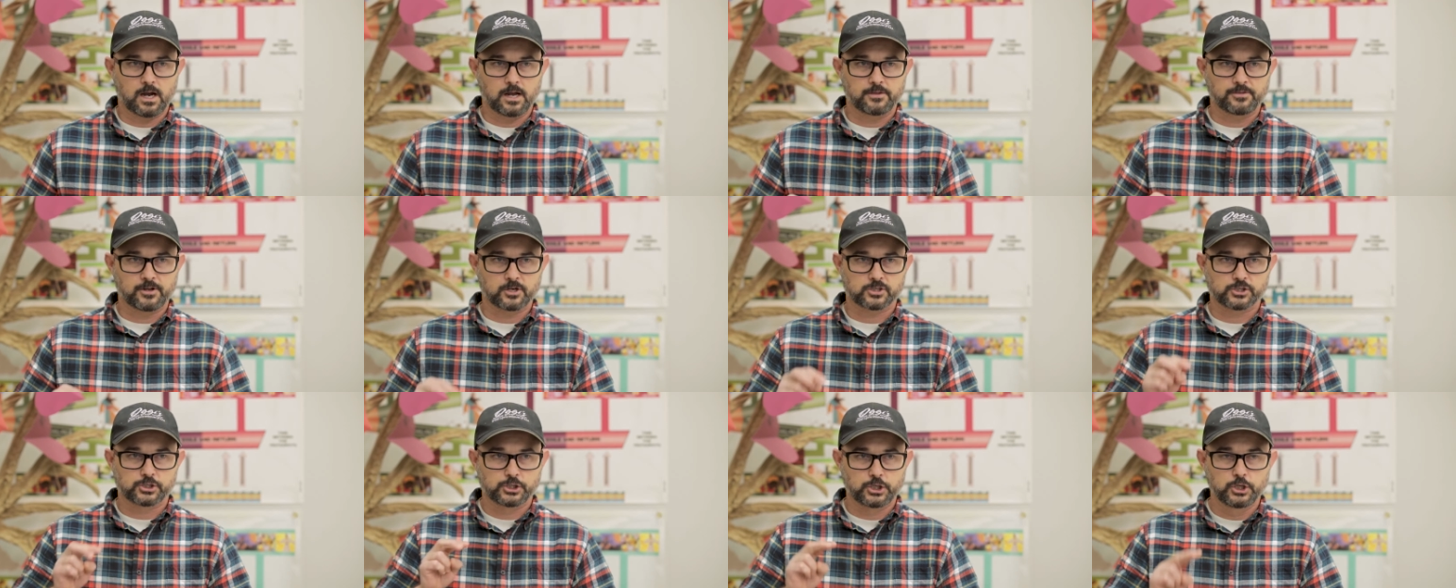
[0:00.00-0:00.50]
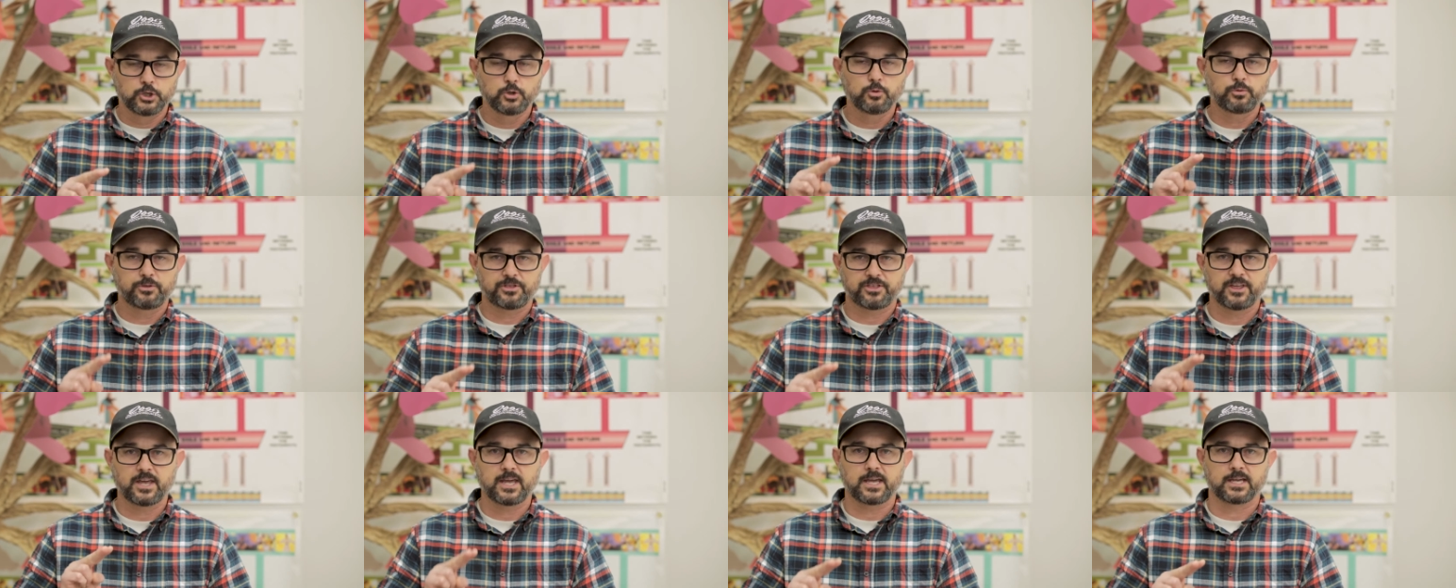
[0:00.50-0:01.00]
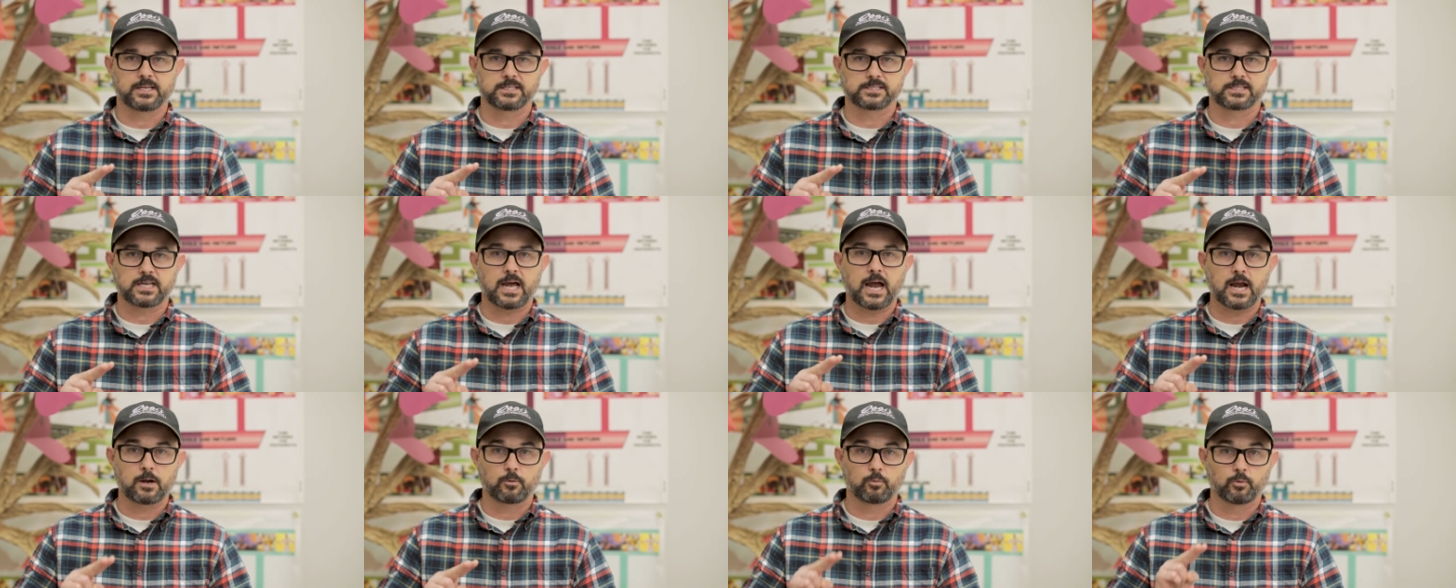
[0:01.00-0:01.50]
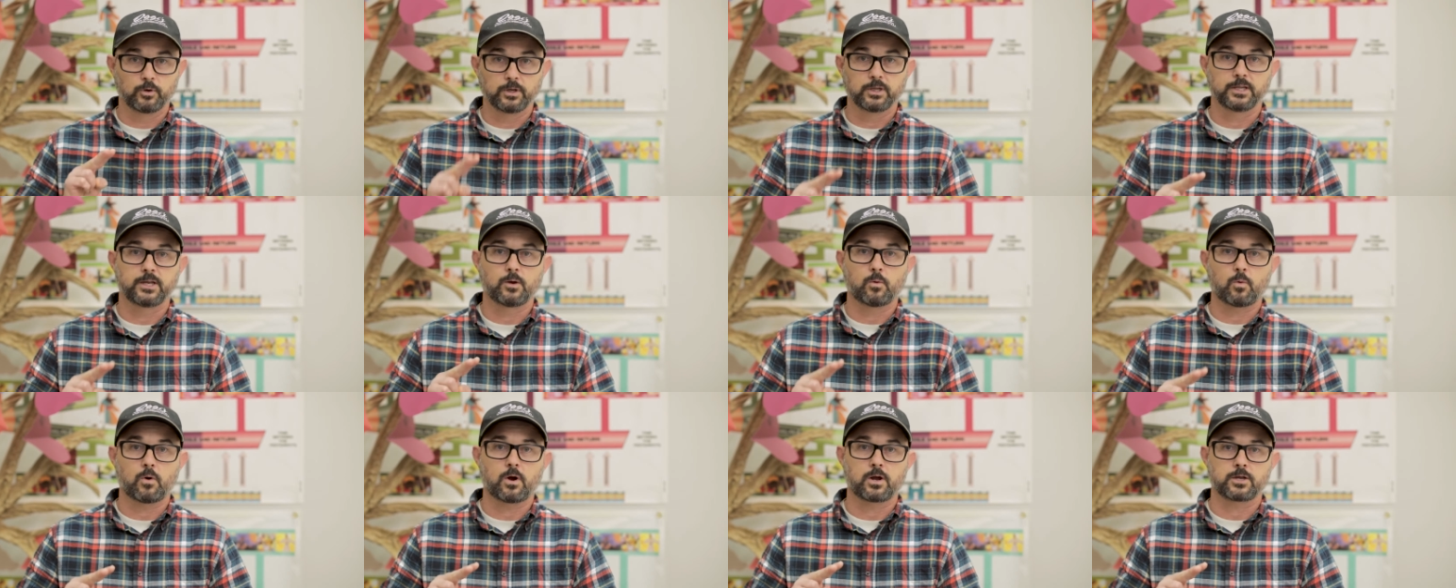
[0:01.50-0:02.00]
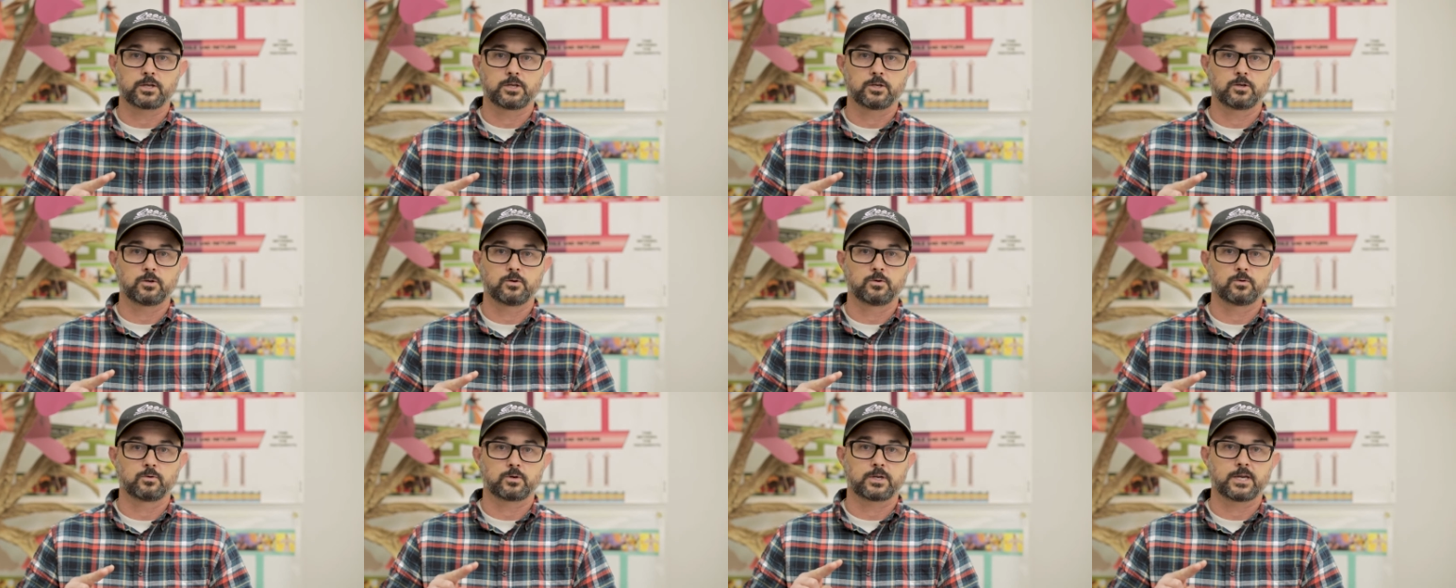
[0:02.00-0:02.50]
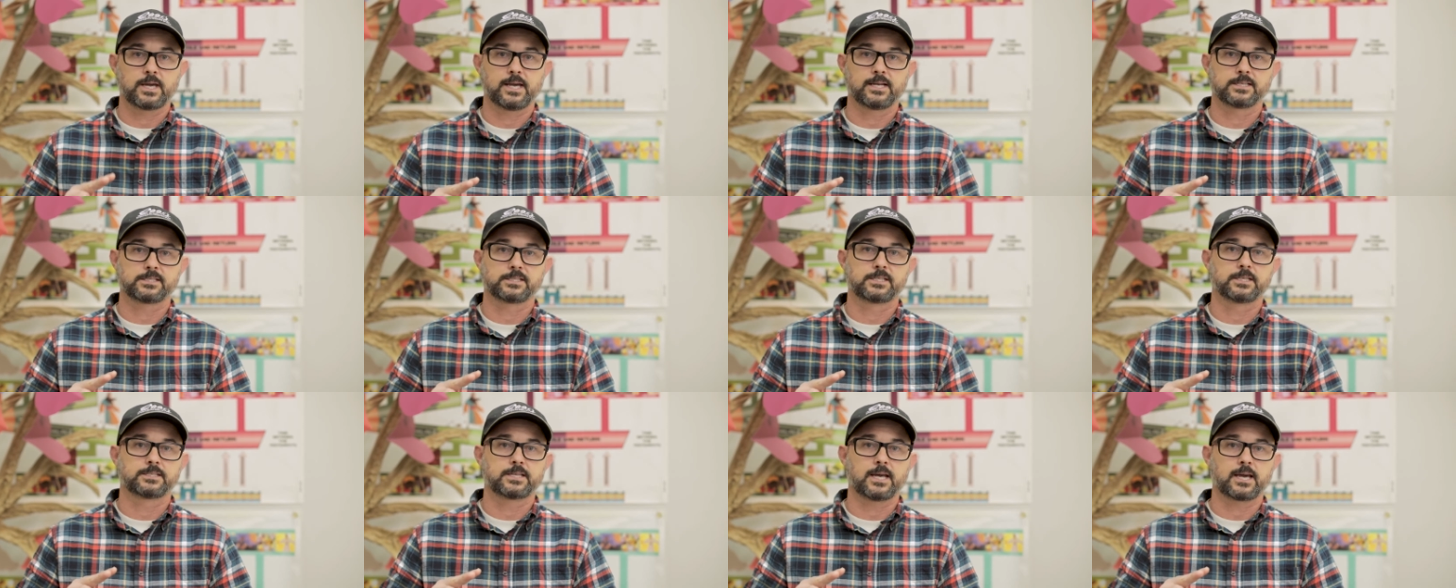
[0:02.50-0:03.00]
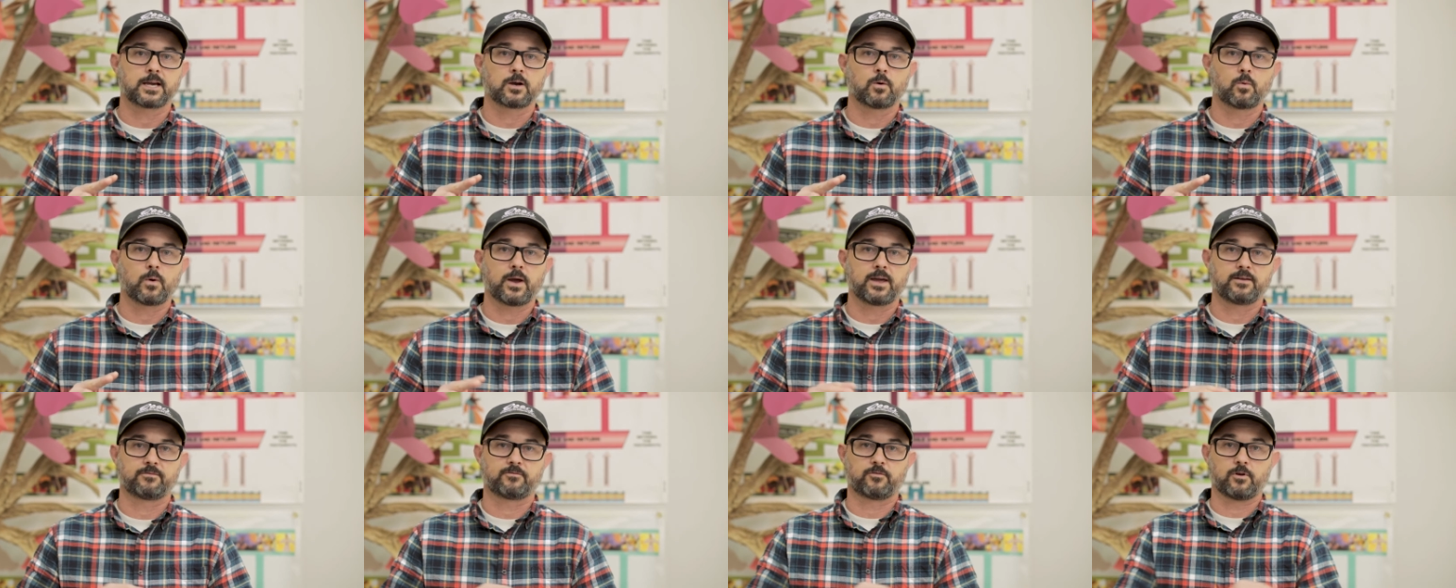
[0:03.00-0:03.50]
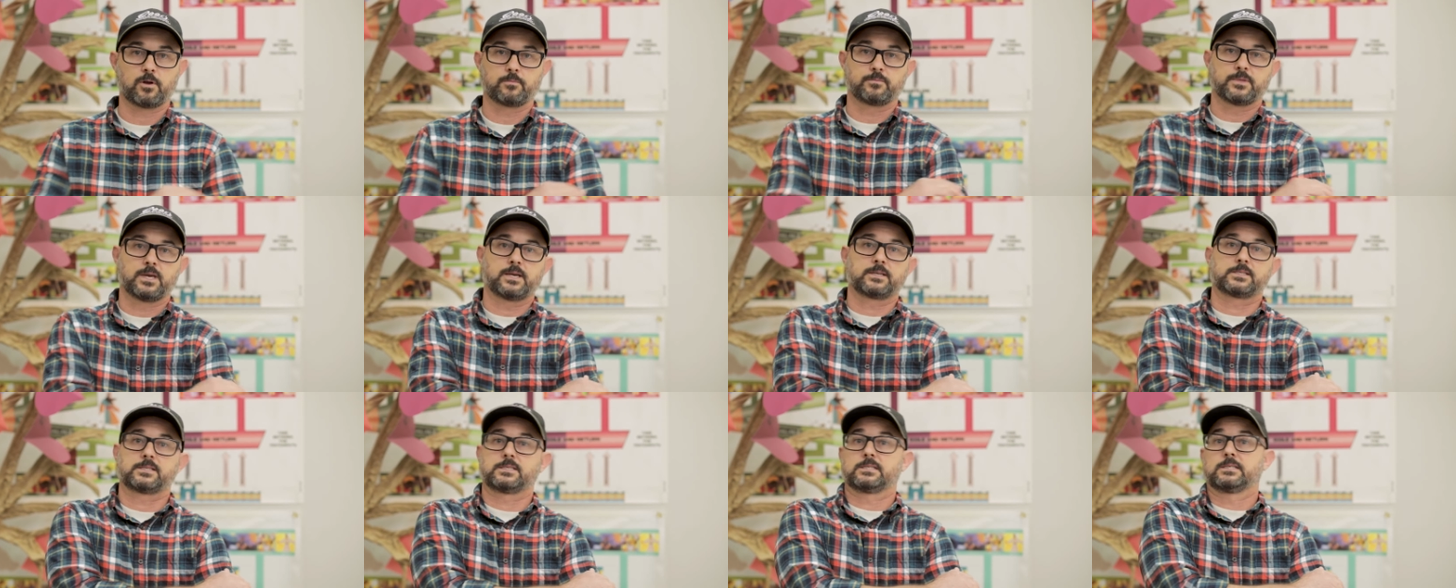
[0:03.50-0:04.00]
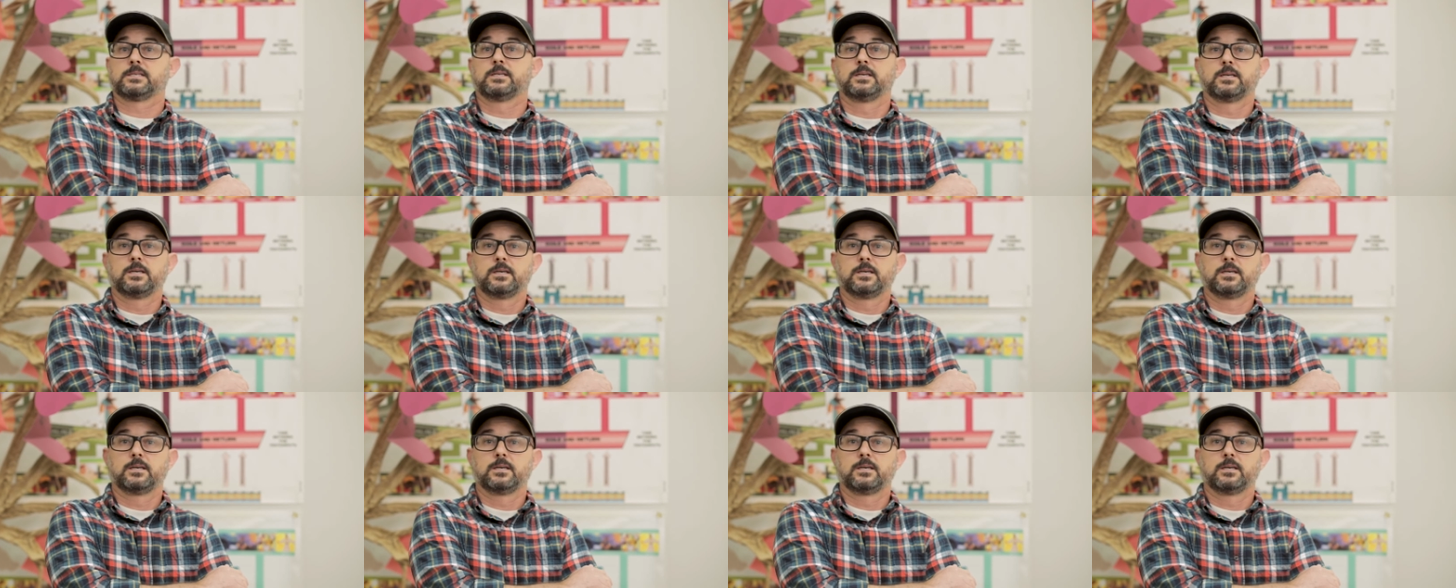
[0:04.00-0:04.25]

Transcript: There's two things I really want you kids to take away from this